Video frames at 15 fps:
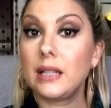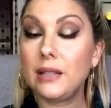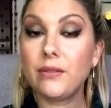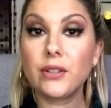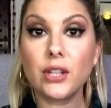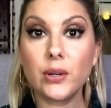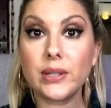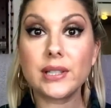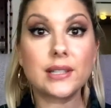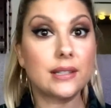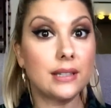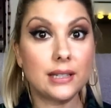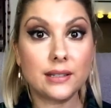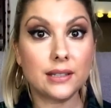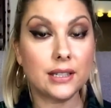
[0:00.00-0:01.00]
Even though
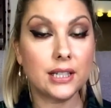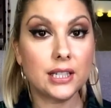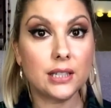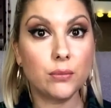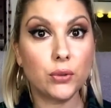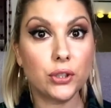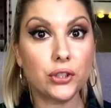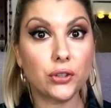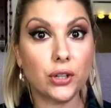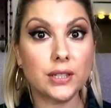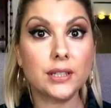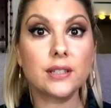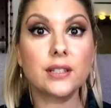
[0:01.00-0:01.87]
it's a tinted moisturizer.